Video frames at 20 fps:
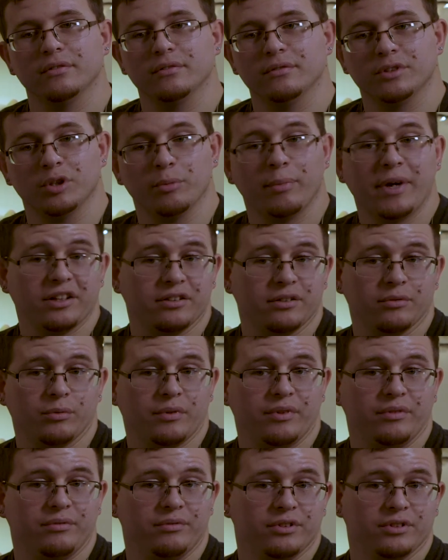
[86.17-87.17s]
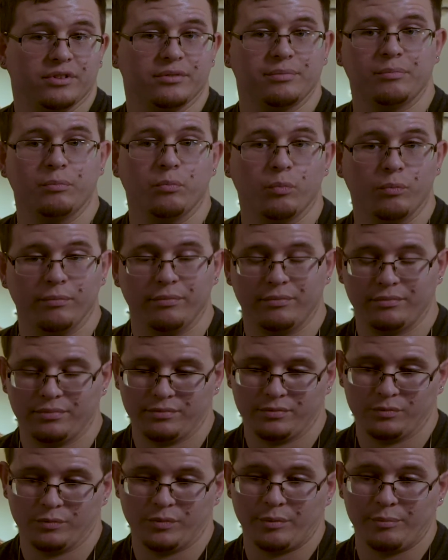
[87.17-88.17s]
So basically
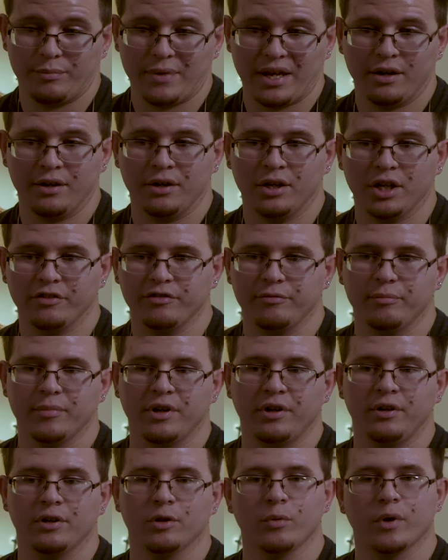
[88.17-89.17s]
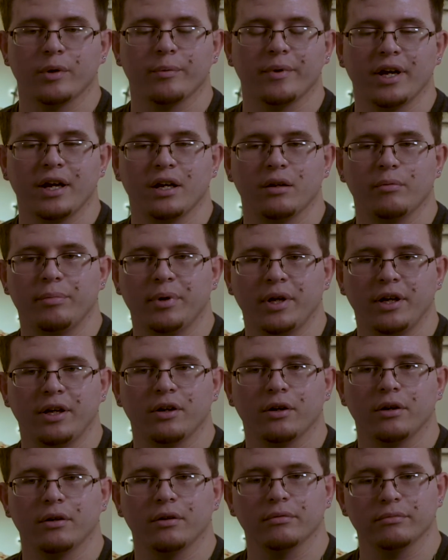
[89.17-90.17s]
we made enough money to where we had to pay
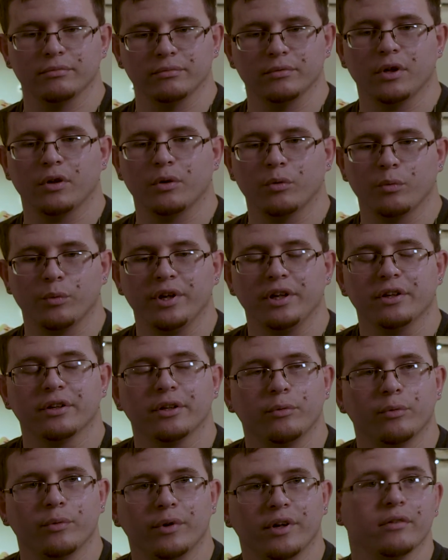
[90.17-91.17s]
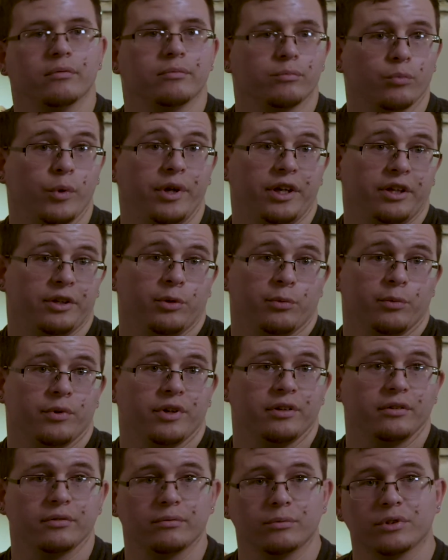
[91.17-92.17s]
our weekly
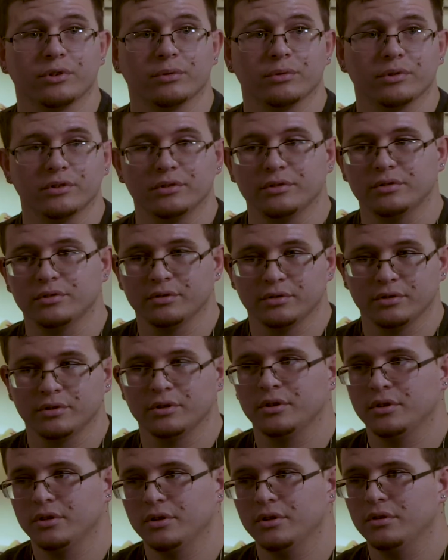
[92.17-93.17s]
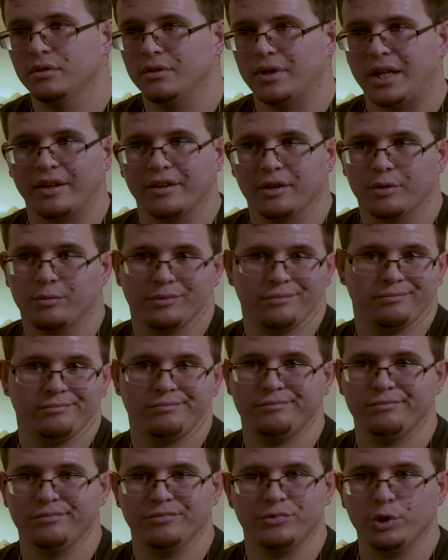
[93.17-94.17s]
rent, which was I think
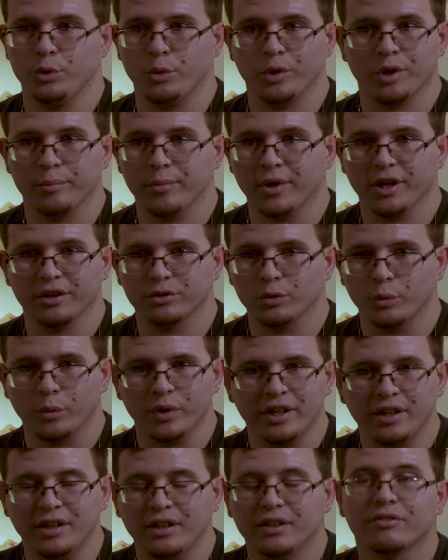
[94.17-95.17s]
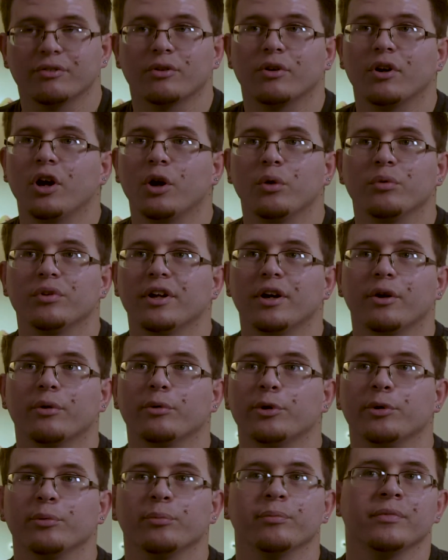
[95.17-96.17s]
$200 a week for a hotel
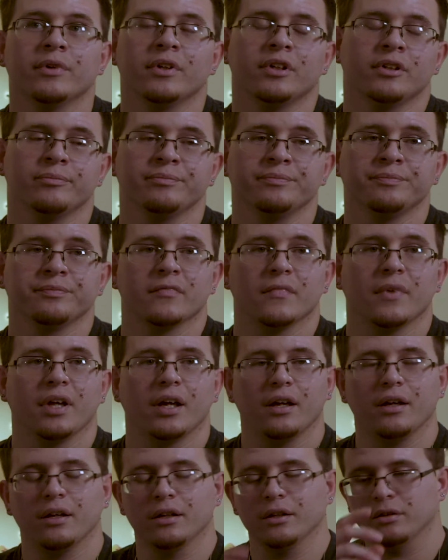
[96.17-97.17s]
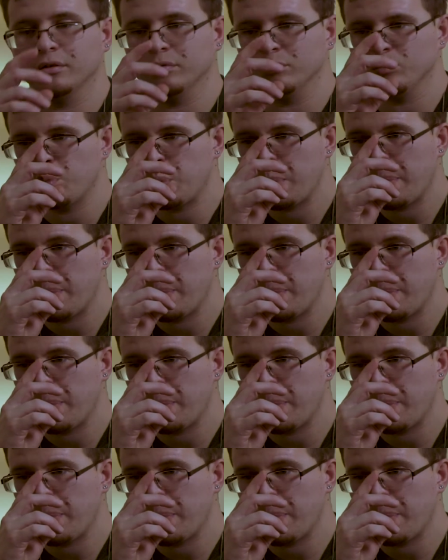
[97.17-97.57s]
room. And